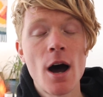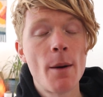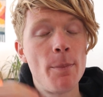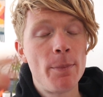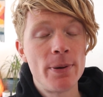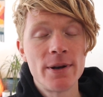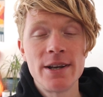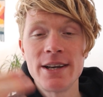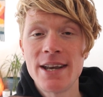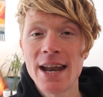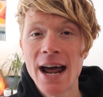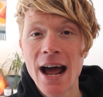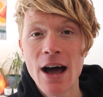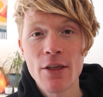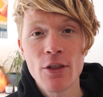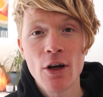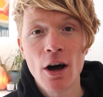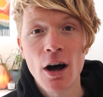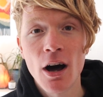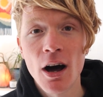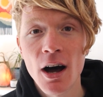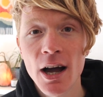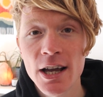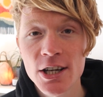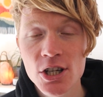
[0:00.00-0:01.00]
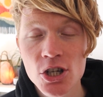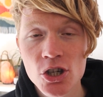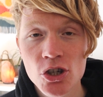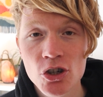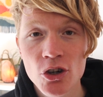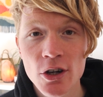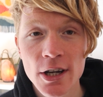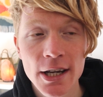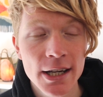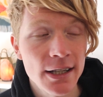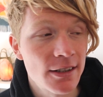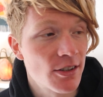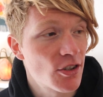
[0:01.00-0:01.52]
up and down the high
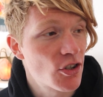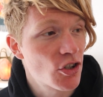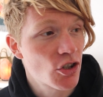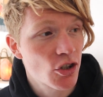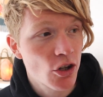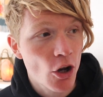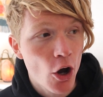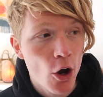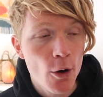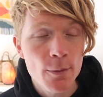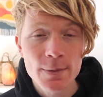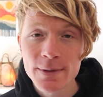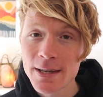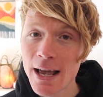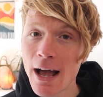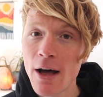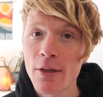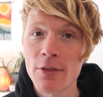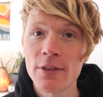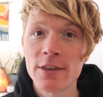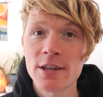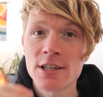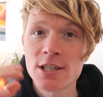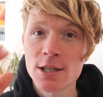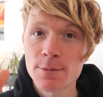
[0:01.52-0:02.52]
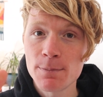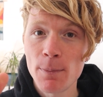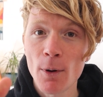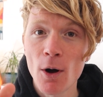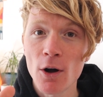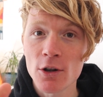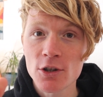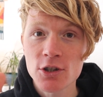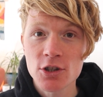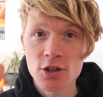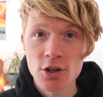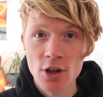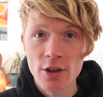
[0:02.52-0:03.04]
street and scoped out the
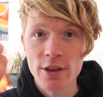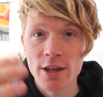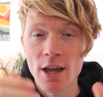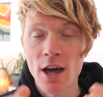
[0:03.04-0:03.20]
spots that